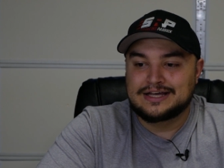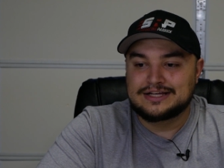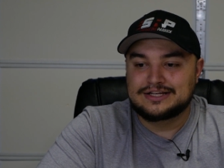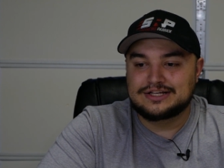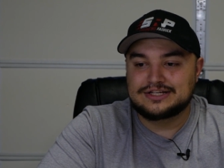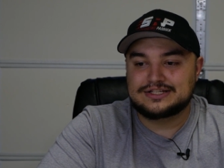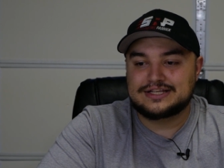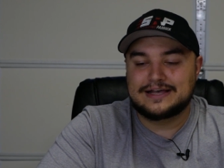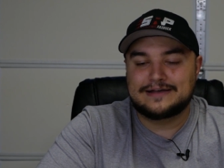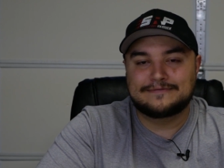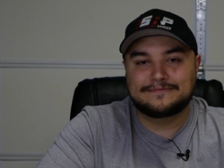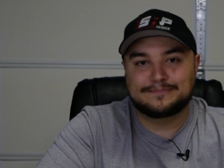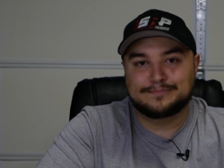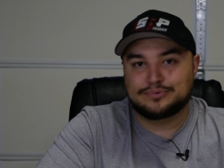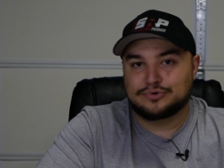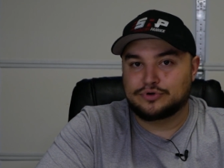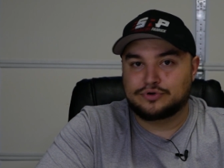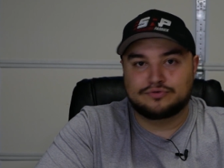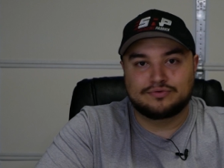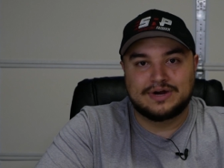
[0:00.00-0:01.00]
just have
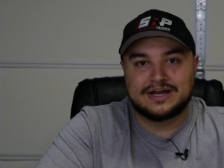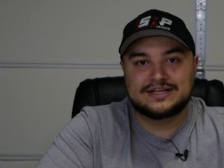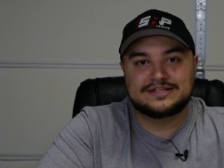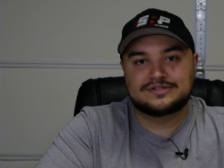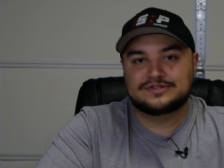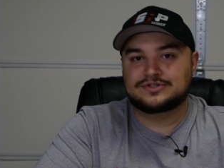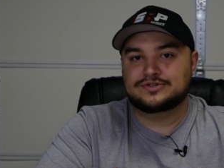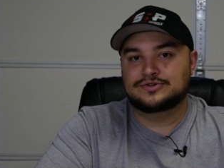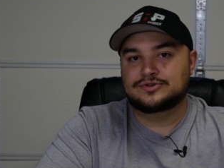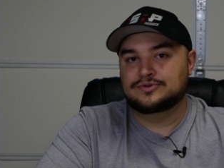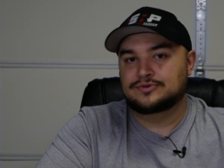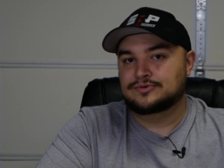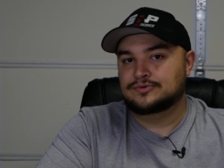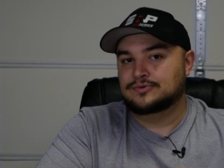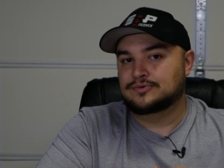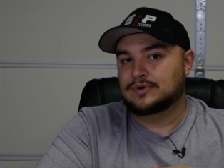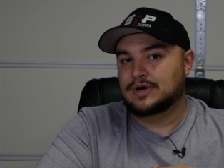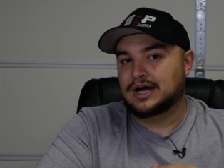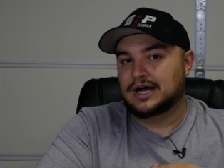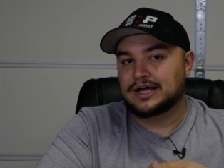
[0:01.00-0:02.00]
progressed
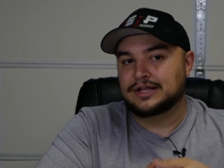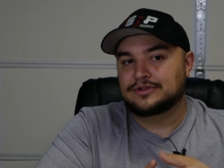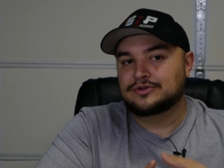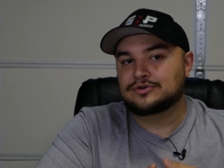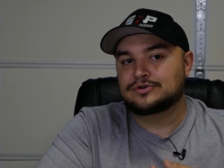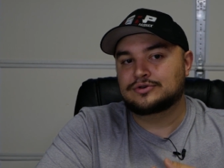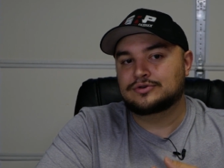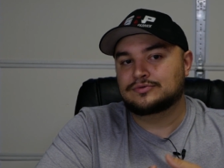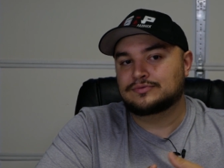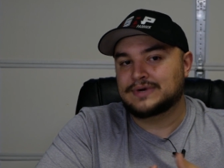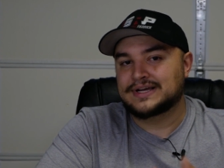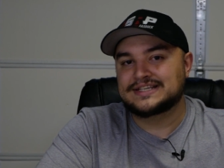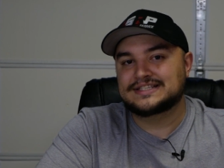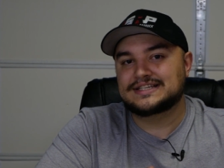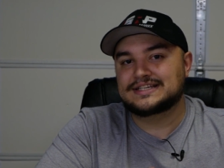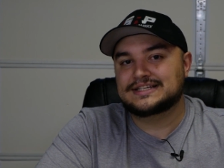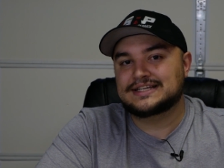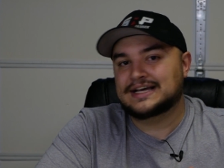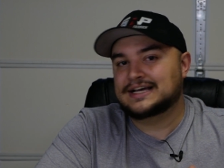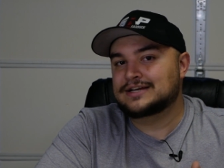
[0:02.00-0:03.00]
to other
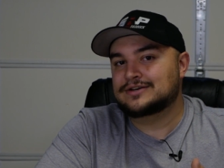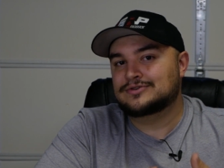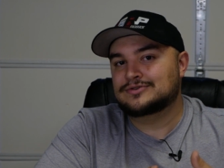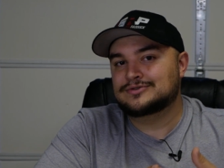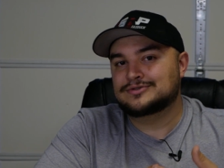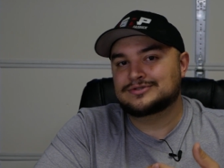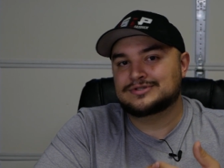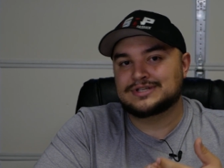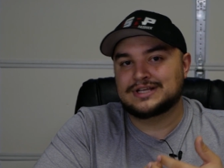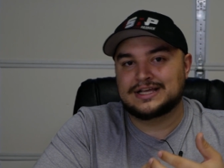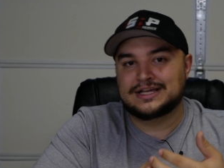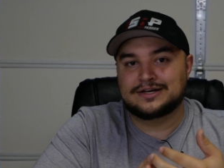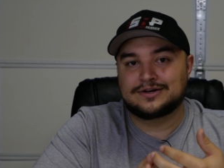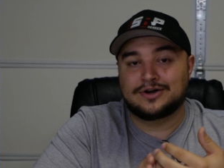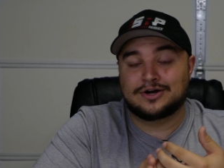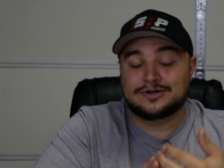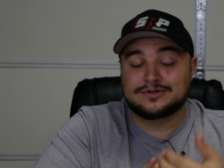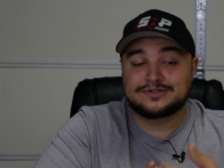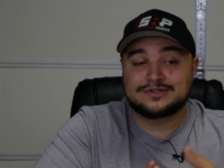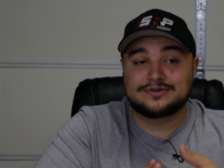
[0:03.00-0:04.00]
racing titles and
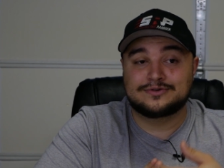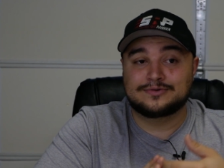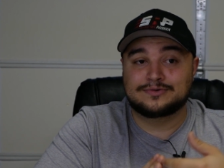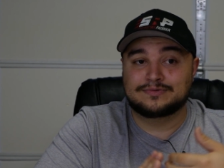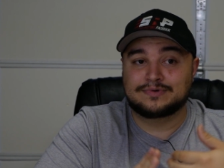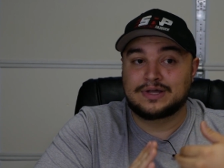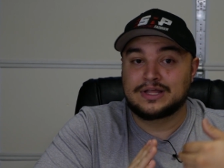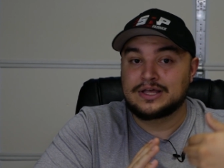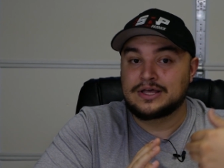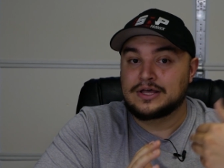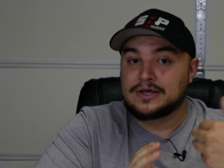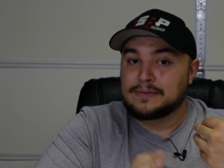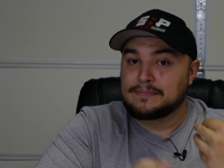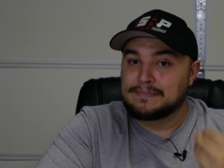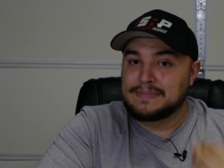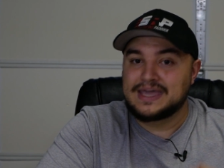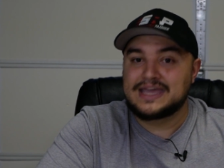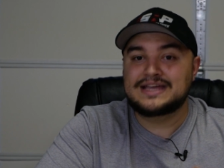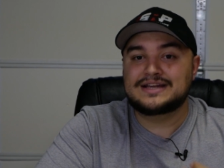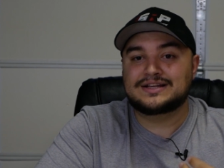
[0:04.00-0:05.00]
also
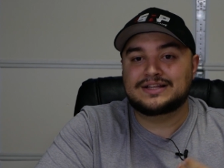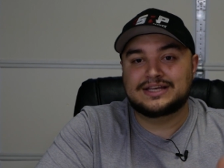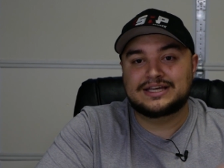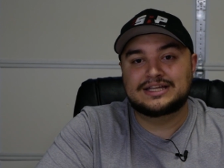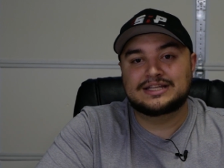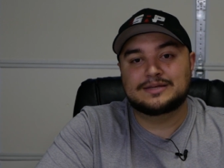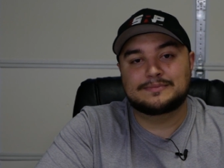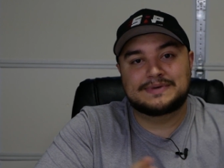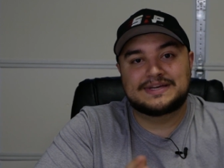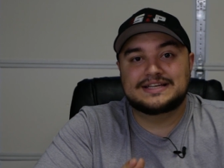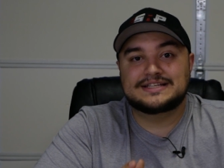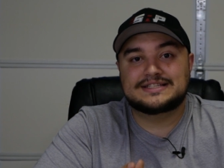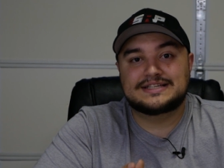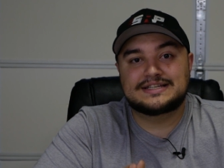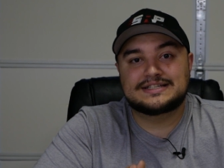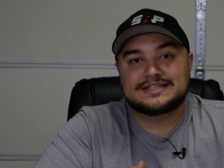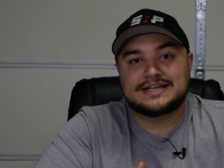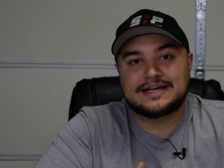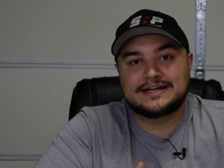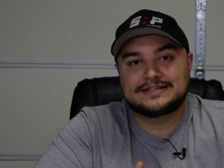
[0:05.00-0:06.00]
mainly the P
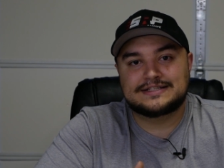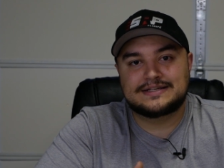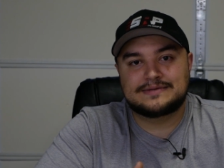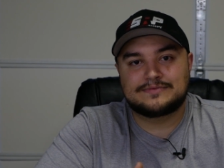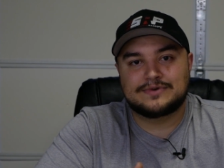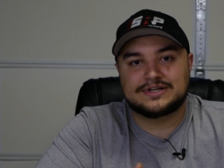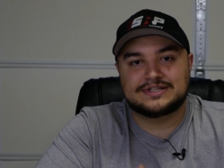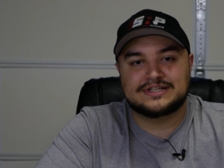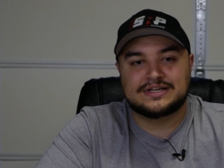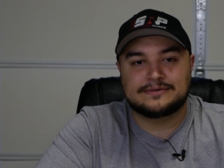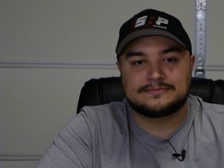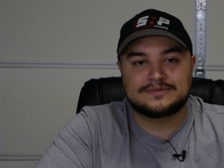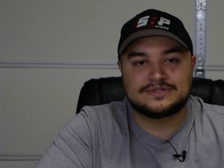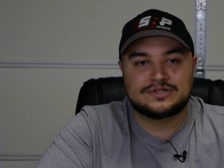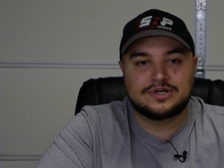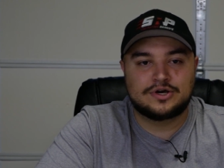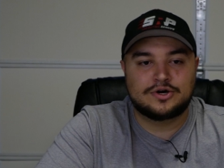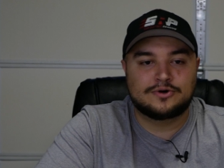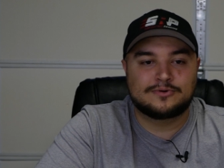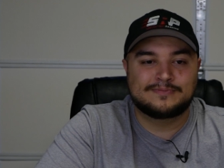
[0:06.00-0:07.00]
C side of sim racing.
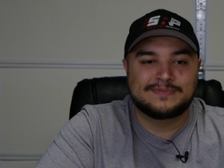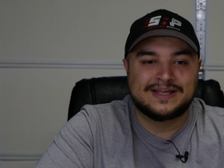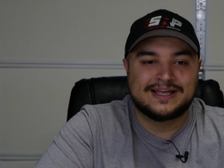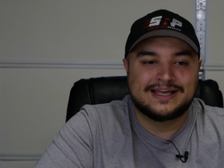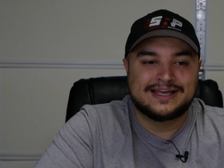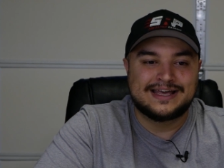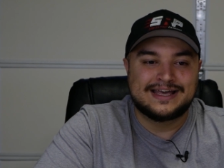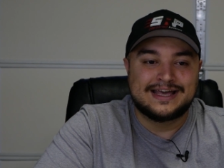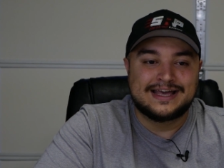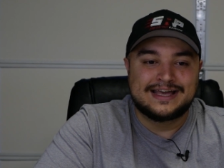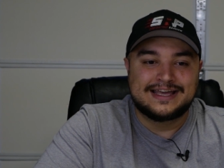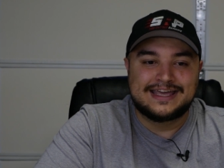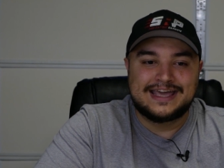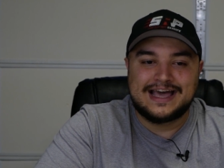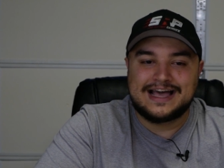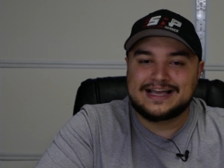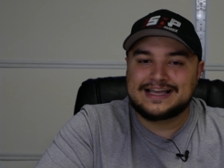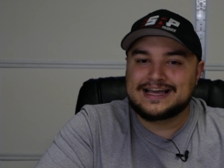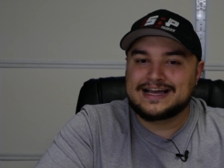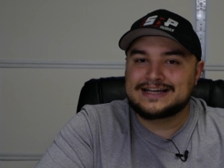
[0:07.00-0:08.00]
So
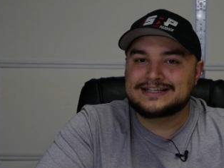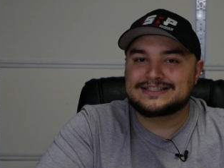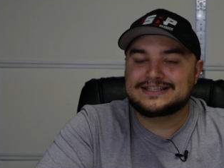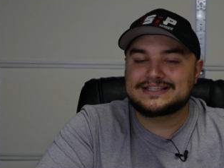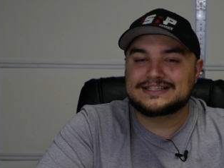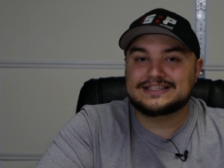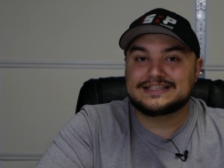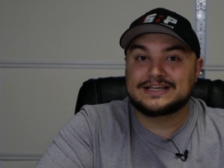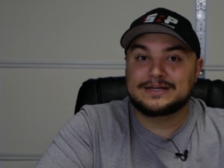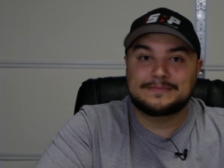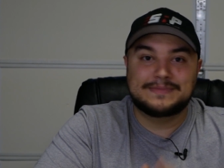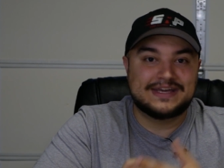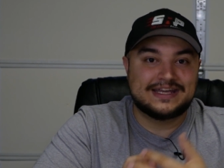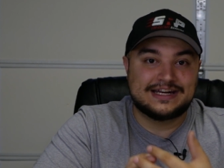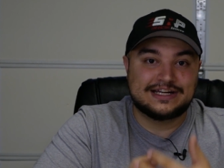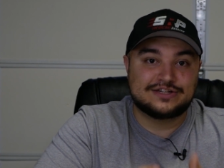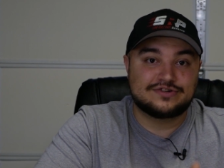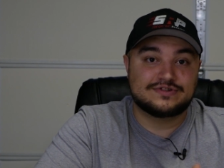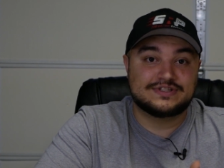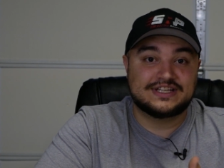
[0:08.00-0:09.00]
yeah, guys, this is going to be an
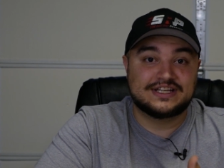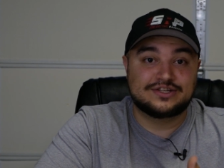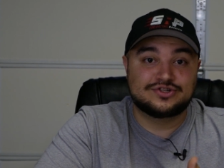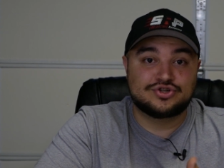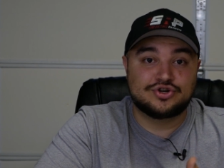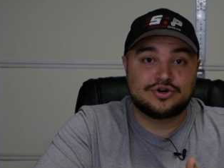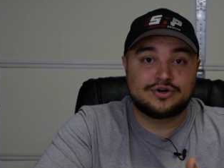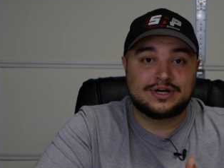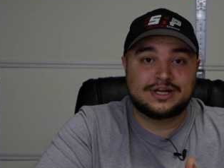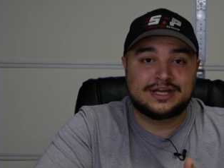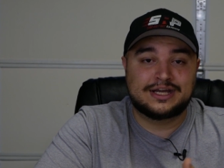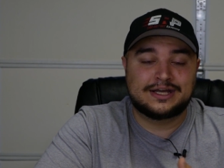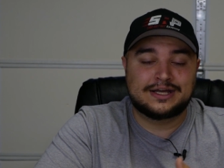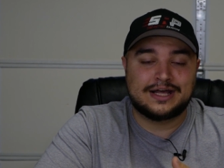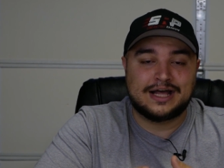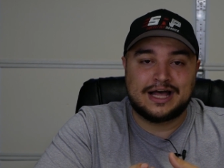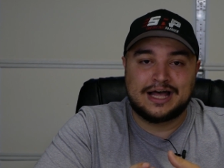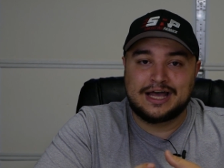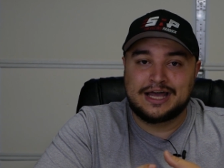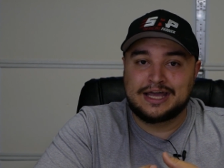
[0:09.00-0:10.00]
interesting journey.
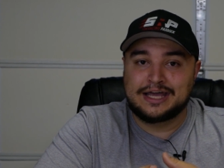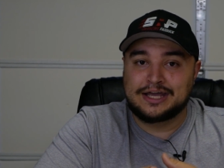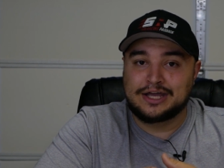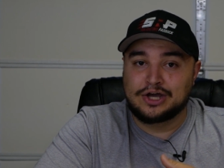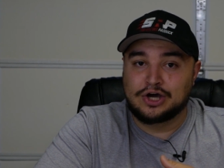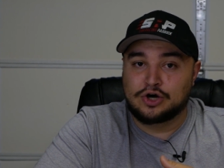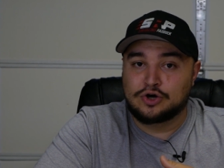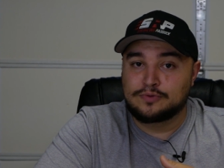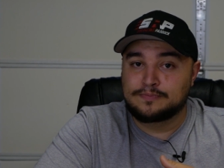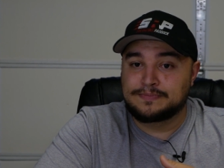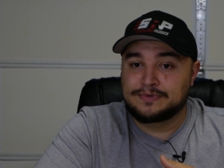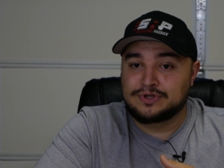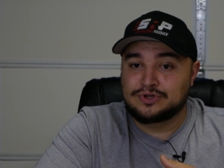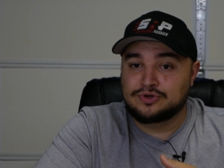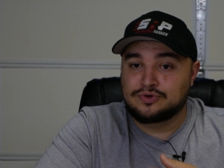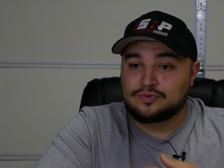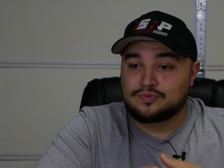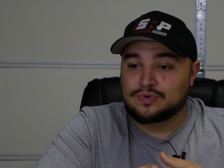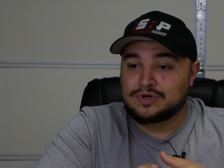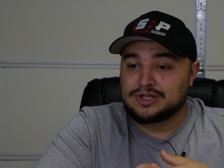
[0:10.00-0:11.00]
I hope
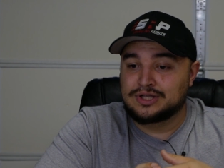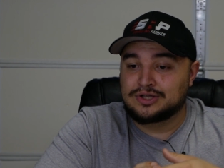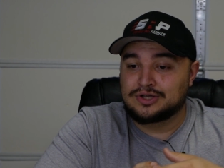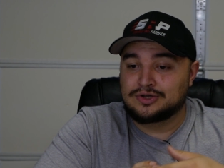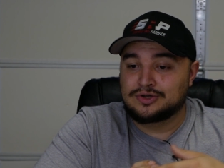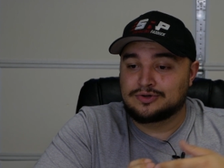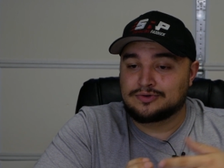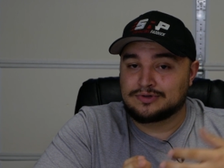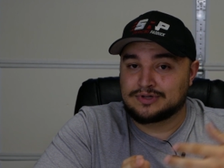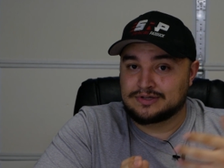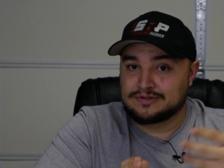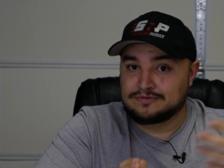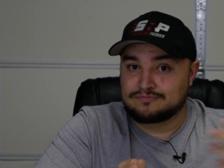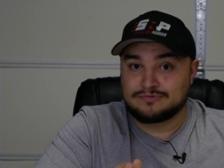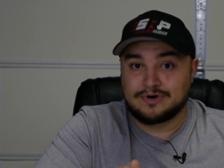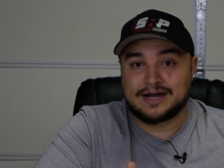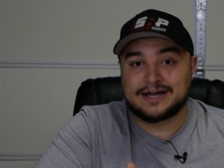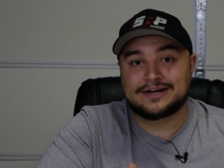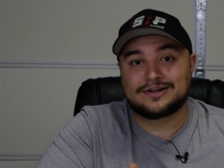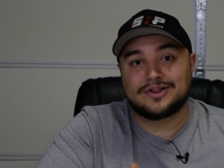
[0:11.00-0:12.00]
you will
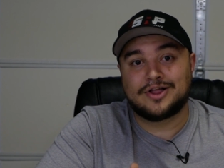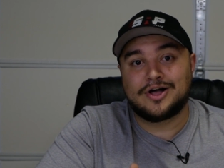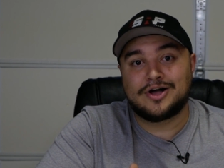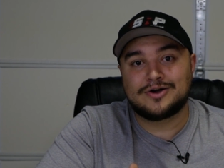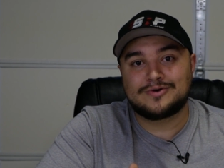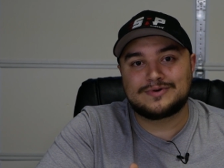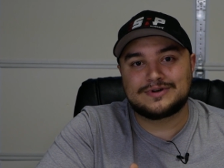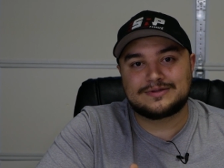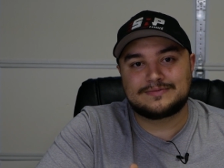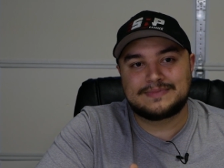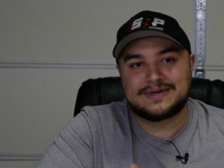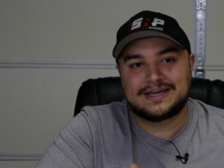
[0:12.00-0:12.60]
ride along with